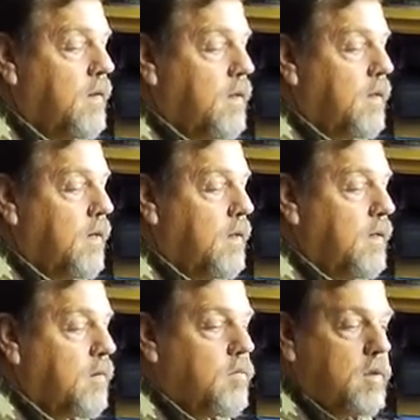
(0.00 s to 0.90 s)
and
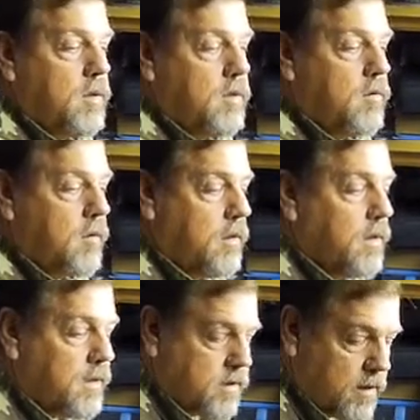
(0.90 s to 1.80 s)
that will look
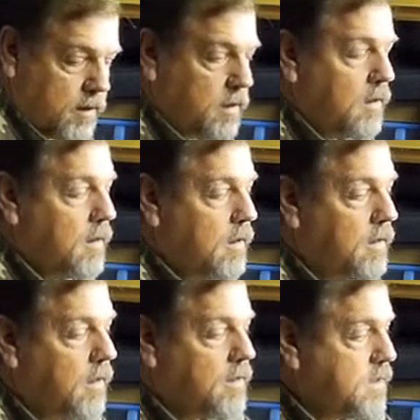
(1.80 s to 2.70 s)
nice and
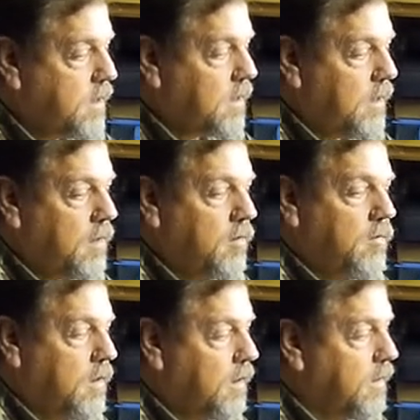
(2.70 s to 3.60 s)
neat
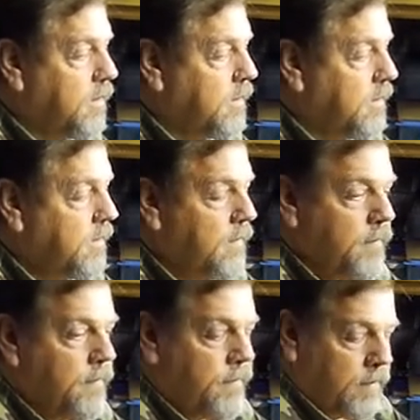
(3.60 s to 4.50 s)
on the gun.
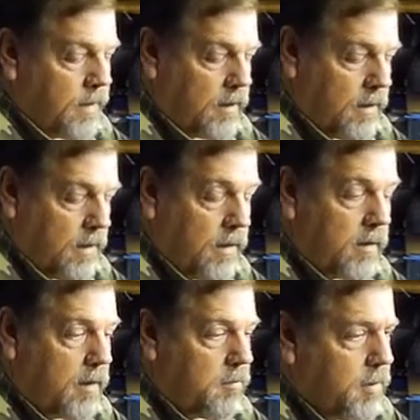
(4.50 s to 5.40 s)
And then
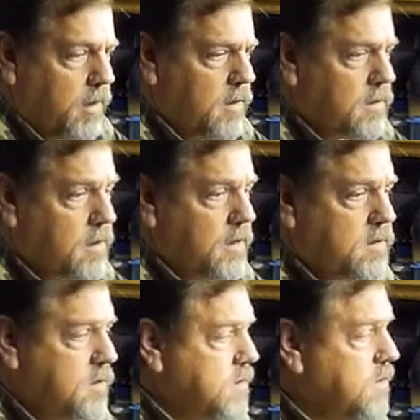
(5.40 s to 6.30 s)
I'll repeat the
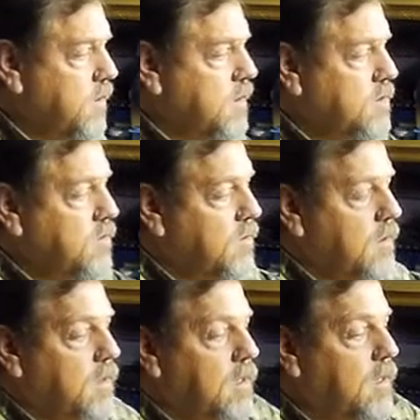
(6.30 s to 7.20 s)
test just to ensure
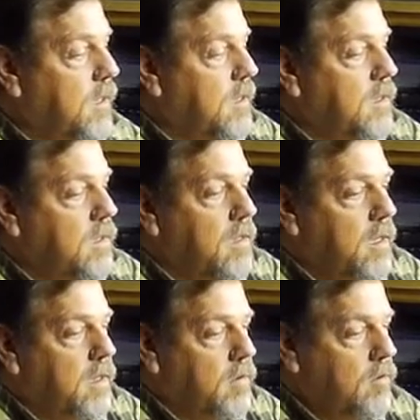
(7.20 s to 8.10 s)
that
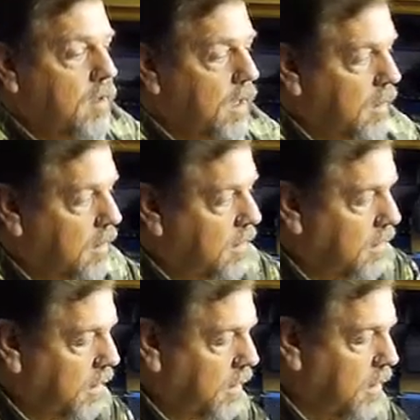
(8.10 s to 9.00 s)
I do get
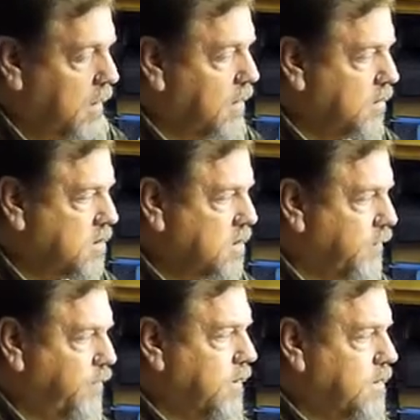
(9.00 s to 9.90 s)
the
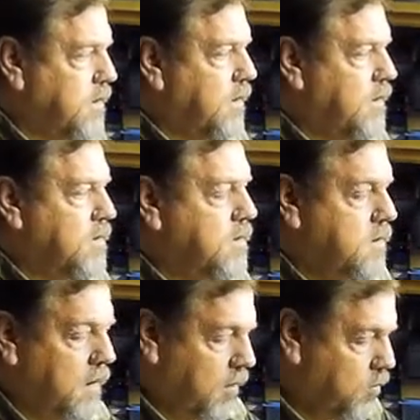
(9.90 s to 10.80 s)
stiffness that
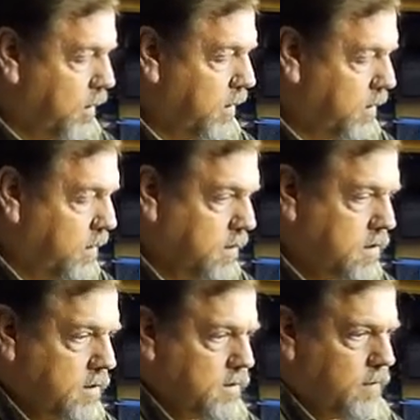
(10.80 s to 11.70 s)
is required in the
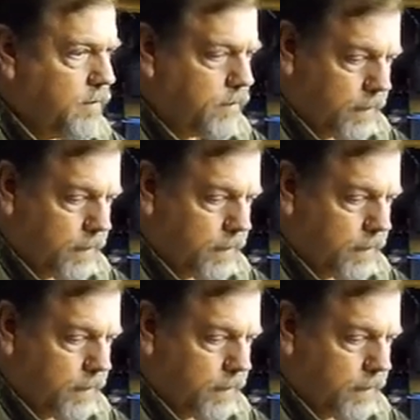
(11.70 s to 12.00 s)
system.